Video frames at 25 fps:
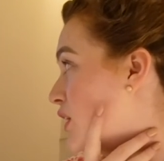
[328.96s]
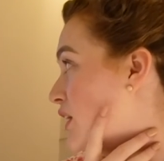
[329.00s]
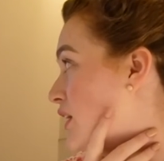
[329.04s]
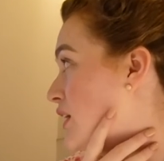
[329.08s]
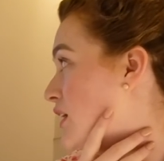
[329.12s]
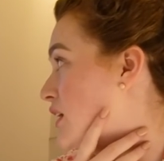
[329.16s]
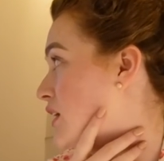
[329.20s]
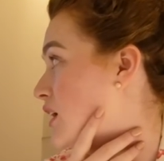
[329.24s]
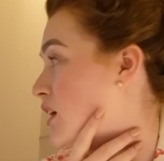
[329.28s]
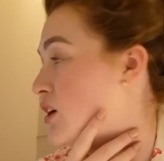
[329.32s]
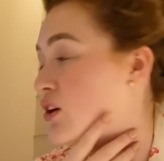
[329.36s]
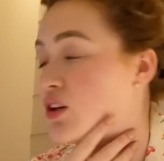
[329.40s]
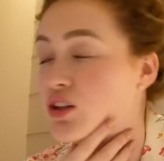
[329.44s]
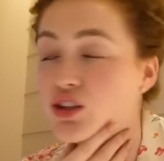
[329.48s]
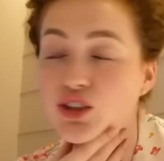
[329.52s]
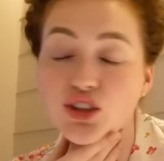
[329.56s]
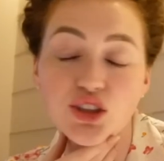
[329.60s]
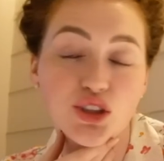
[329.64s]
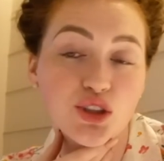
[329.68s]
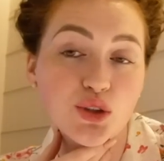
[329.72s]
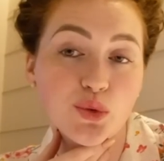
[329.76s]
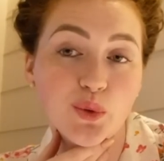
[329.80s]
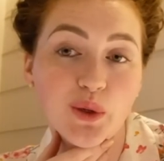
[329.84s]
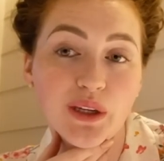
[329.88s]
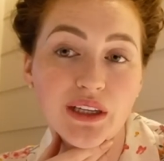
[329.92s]
like another
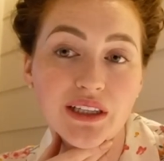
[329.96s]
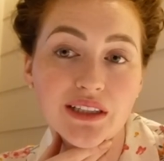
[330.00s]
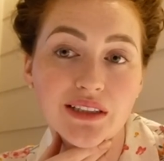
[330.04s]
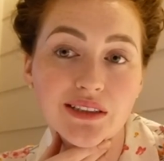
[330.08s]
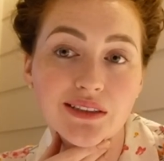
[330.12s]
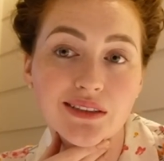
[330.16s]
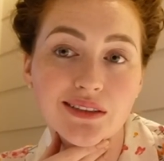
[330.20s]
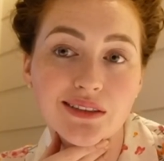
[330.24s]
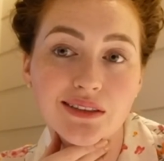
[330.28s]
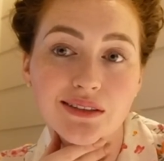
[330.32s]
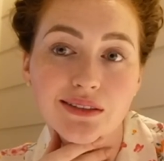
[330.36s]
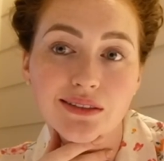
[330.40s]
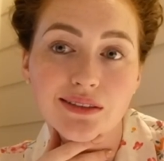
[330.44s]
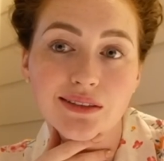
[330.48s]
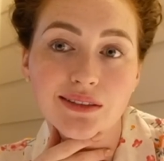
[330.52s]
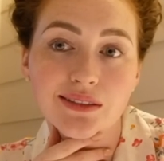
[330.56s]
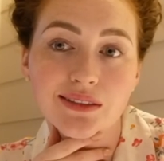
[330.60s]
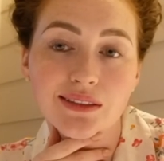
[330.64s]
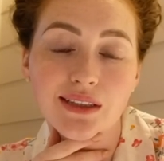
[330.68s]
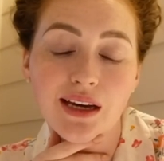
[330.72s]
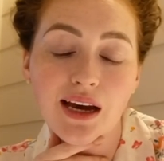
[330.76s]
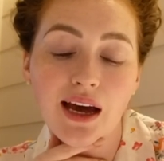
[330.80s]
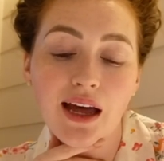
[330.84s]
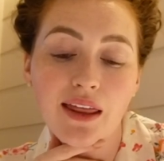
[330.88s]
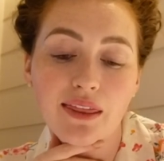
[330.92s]
2 weeks
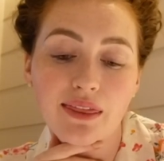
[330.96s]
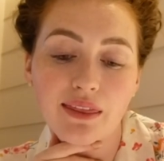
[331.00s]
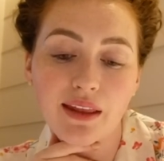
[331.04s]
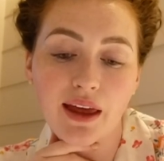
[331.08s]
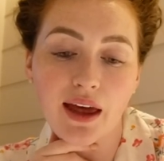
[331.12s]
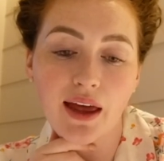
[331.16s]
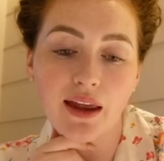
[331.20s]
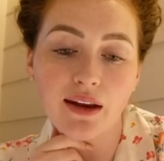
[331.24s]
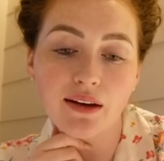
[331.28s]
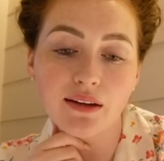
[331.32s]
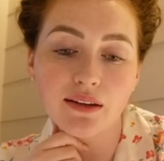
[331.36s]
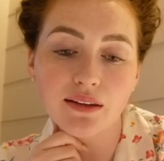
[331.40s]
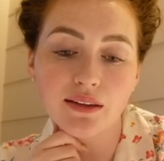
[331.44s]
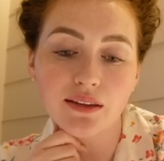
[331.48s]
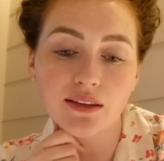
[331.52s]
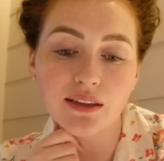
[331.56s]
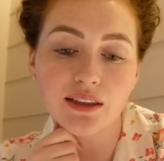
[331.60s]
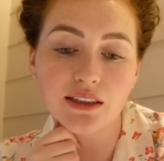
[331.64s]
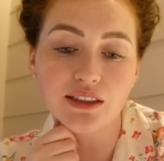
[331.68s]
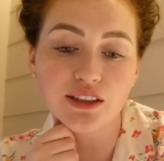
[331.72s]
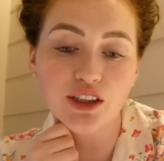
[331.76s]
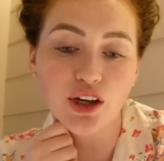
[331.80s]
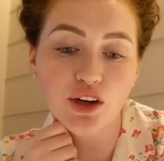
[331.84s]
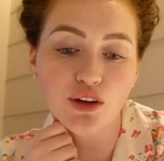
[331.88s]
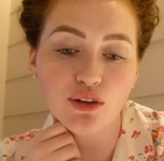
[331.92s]
and then
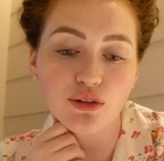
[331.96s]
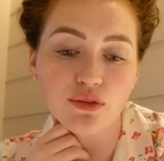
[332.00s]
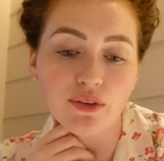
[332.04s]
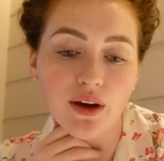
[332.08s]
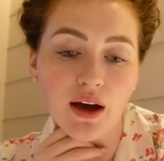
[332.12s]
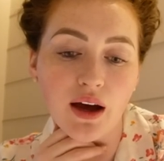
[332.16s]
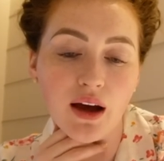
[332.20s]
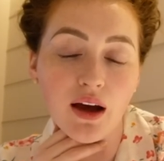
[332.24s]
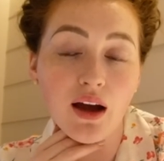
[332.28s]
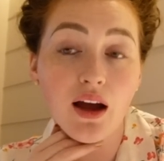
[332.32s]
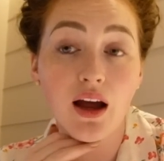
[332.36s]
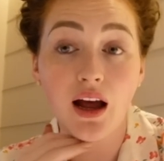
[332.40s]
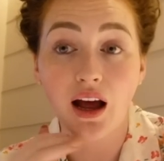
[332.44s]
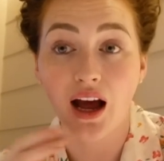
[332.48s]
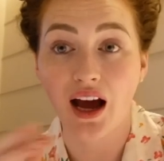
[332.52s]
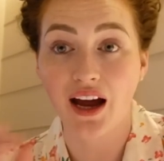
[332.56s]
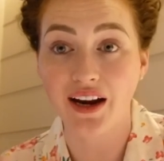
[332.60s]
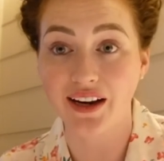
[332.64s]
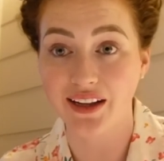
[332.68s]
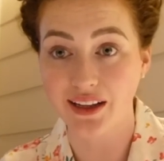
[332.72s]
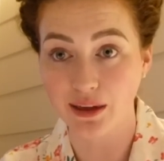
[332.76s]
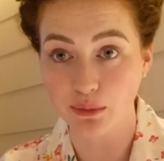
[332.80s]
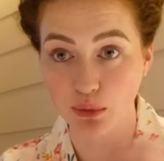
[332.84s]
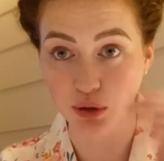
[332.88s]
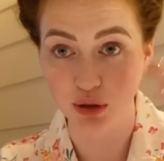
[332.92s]
it's over.
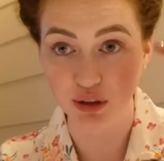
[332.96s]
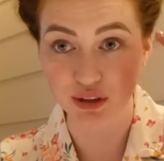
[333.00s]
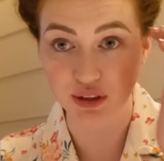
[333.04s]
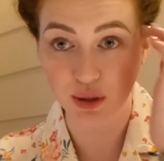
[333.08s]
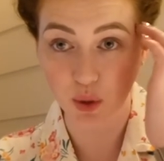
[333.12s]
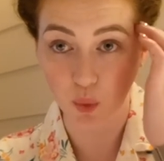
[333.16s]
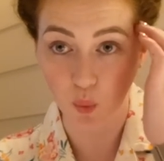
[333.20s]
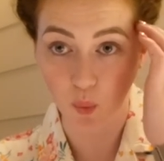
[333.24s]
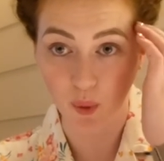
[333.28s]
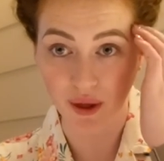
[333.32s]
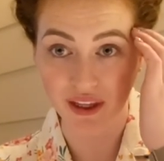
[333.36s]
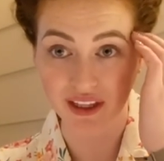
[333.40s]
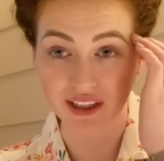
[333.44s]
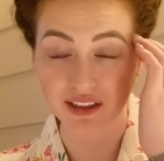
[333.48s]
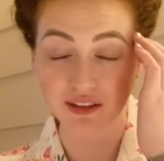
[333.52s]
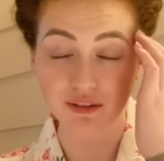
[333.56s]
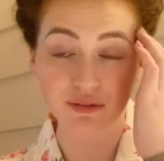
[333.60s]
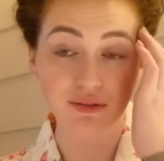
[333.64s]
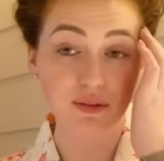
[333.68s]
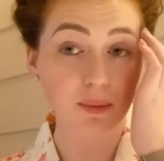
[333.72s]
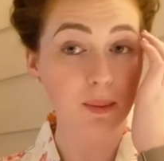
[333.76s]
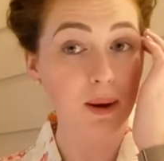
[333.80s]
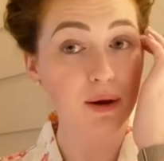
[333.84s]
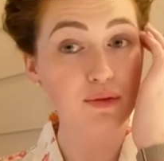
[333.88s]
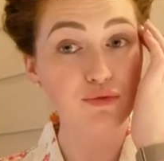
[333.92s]
I am also waiting
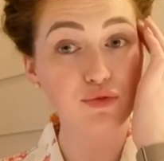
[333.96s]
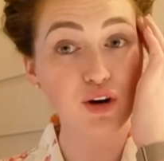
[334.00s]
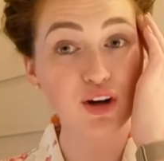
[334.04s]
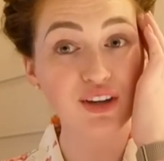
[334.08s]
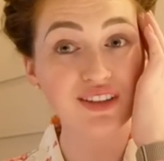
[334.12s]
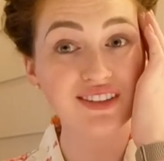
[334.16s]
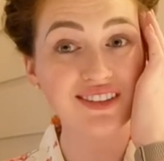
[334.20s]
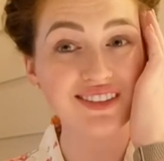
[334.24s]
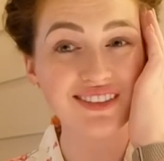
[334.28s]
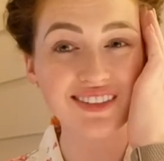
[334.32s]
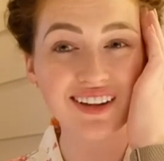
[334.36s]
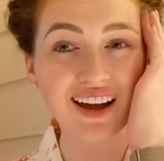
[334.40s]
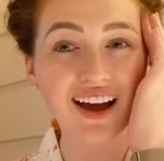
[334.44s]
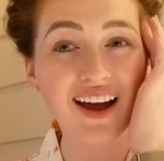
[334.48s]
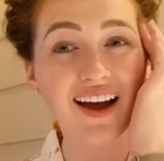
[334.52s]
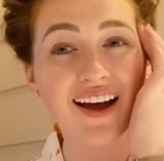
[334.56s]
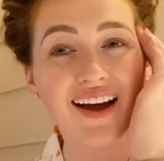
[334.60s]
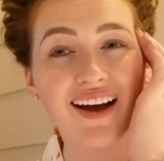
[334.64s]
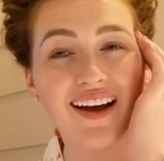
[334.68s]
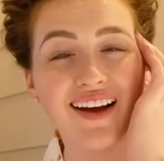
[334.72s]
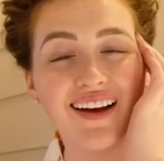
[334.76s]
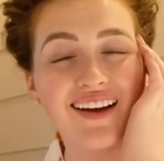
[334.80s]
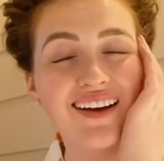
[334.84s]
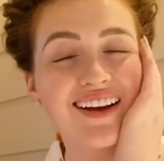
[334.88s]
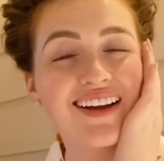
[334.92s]
for my
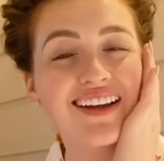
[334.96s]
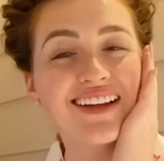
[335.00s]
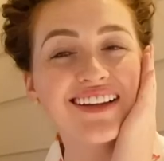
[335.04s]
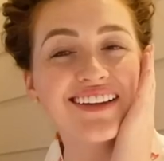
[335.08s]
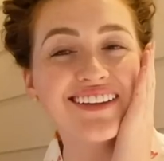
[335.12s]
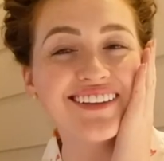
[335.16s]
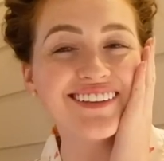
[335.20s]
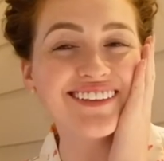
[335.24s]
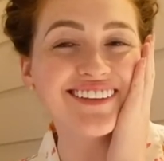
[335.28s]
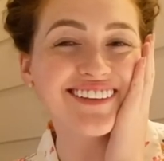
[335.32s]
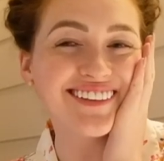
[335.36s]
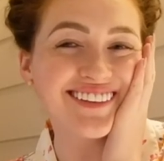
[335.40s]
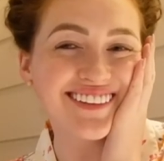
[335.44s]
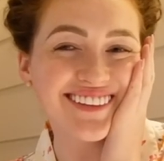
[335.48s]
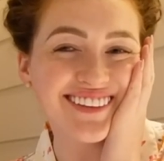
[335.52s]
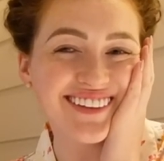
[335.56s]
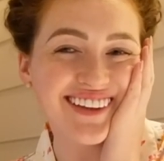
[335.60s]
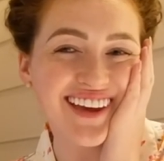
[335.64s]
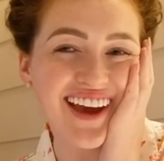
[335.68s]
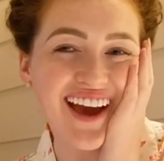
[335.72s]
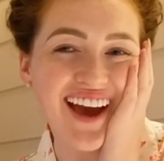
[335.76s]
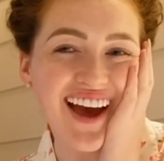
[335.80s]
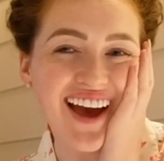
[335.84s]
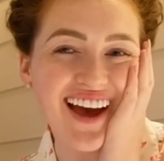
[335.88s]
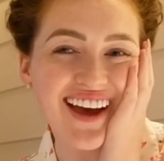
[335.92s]
roster.
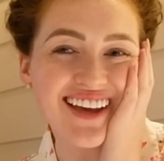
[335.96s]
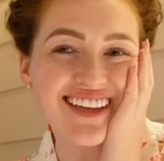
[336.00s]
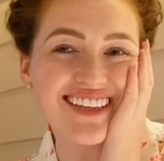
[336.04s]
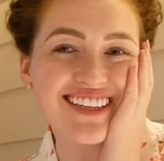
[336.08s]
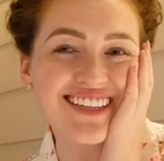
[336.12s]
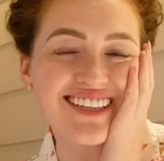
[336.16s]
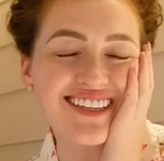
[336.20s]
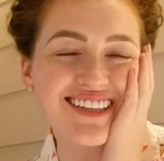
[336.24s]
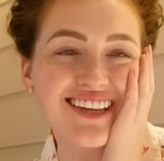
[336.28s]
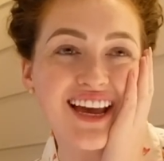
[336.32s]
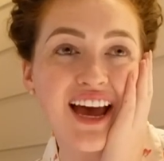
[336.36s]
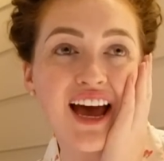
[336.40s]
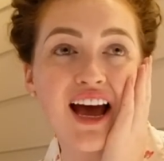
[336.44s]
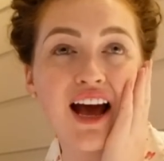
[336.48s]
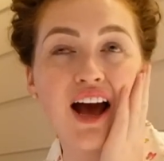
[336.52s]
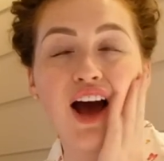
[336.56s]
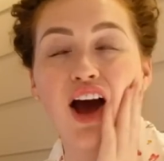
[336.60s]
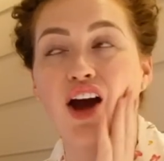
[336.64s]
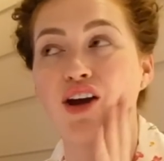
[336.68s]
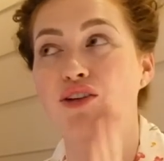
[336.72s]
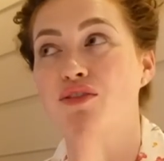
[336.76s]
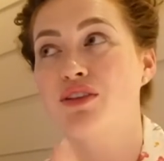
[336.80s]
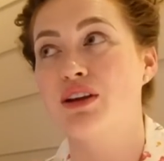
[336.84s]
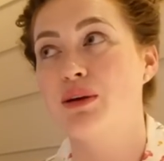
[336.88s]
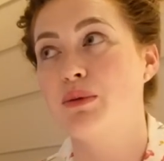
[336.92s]
Yes.
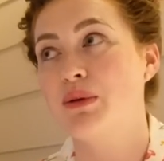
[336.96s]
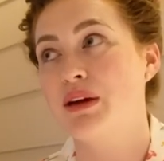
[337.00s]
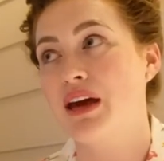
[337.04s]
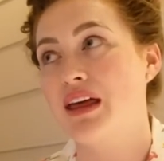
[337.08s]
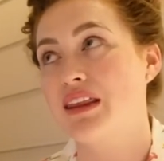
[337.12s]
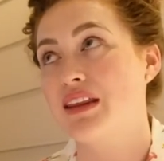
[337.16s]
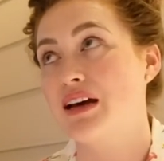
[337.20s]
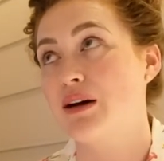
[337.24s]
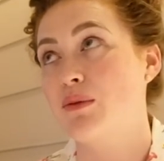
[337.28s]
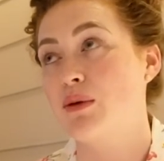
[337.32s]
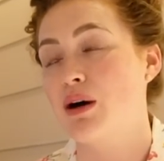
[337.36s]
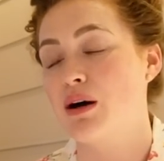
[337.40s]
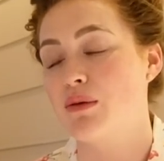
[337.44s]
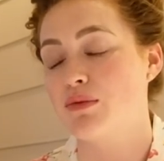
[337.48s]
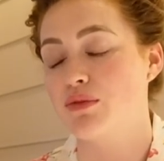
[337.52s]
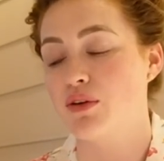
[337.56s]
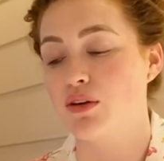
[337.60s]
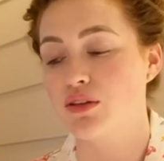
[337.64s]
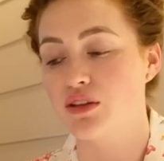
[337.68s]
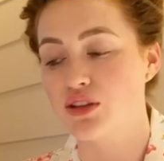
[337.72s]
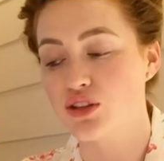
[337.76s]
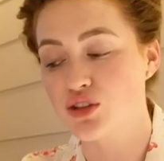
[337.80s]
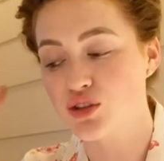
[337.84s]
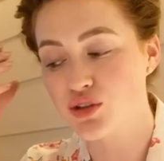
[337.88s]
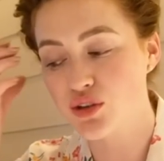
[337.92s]
Hopefully we get that while we're
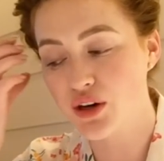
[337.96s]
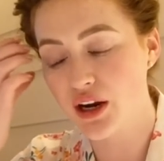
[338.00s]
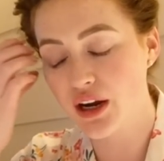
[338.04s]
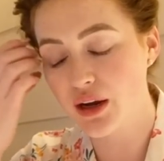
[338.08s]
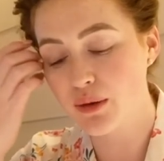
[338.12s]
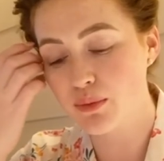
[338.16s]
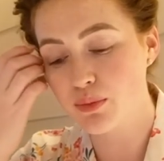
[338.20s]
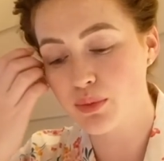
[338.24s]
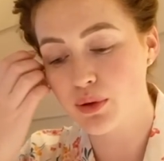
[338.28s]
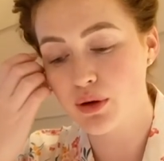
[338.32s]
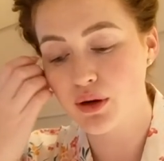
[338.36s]
on the trip.